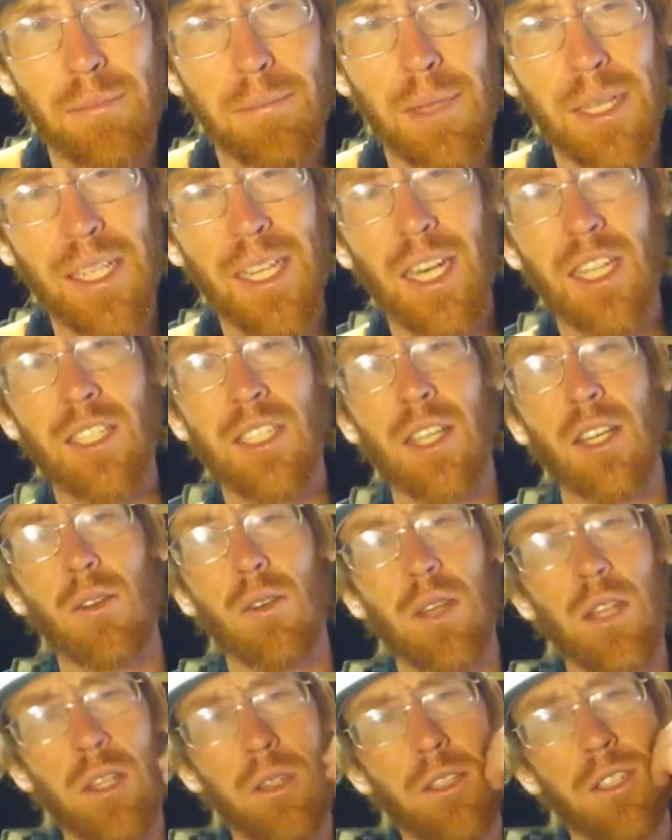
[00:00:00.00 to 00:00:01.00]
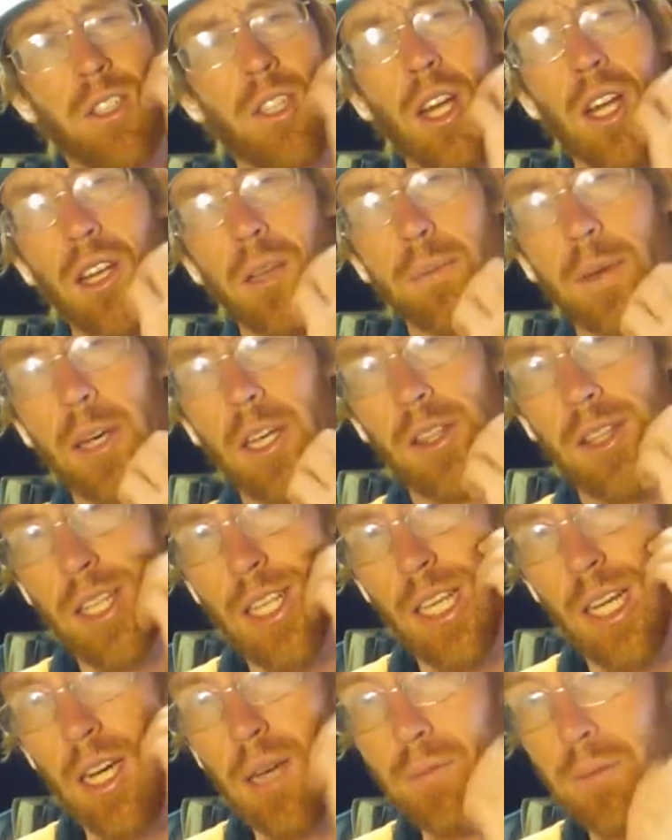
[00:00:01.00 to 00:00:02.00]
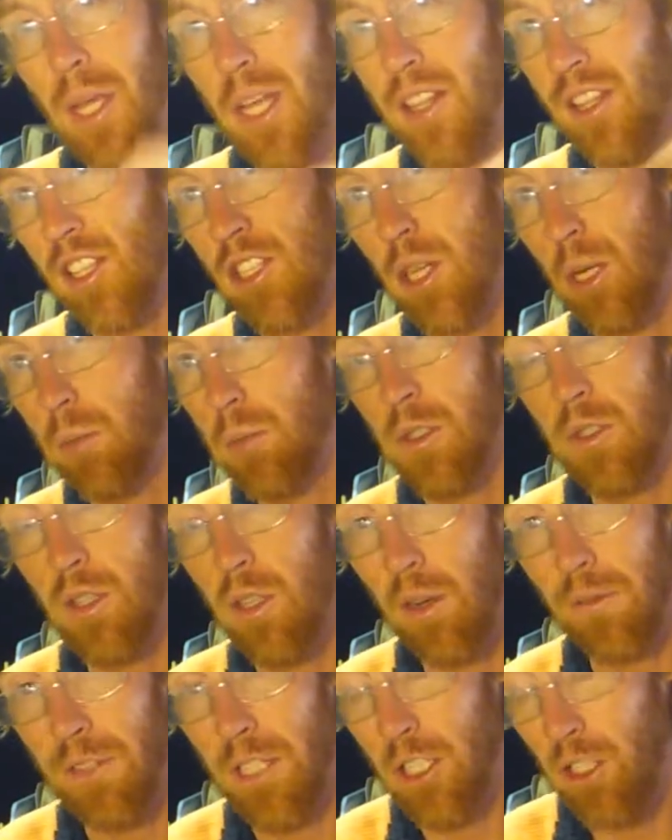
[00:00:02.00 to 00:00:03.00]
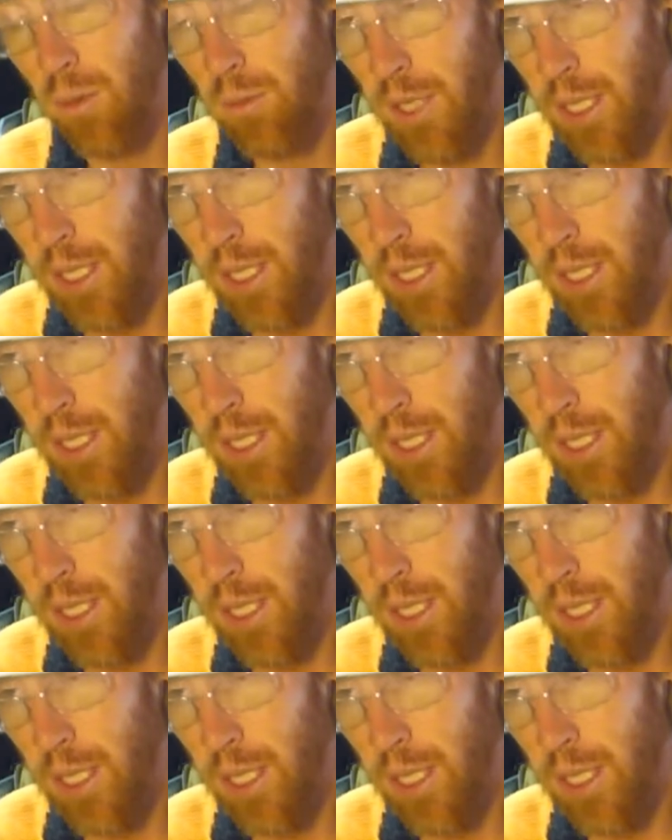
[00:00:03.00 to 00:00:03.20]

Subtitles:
because he was talking about the update in the terms of service,